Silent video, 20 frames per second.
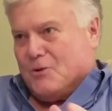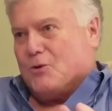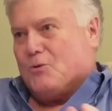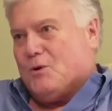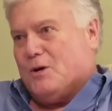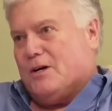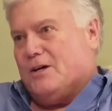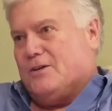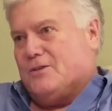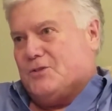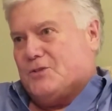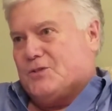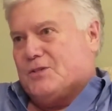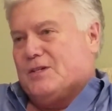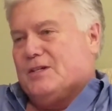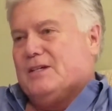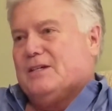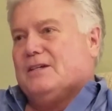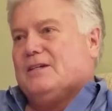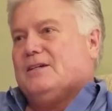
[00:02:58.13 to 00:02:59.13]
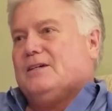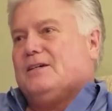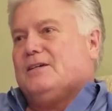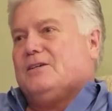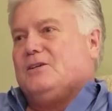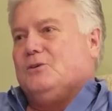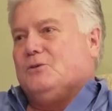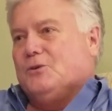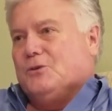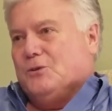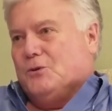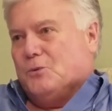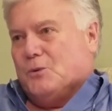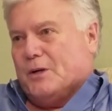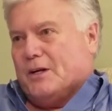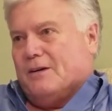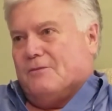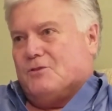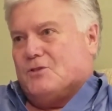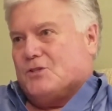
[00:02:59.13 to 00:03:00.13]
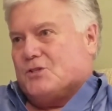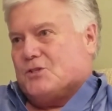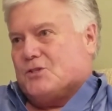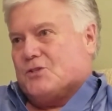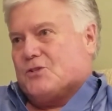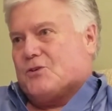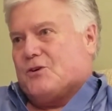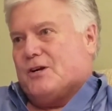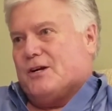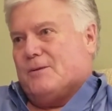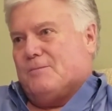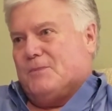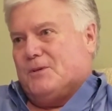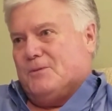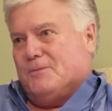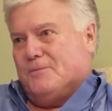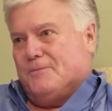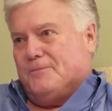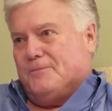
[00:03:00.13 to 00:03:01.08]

requires you to do what I've just described.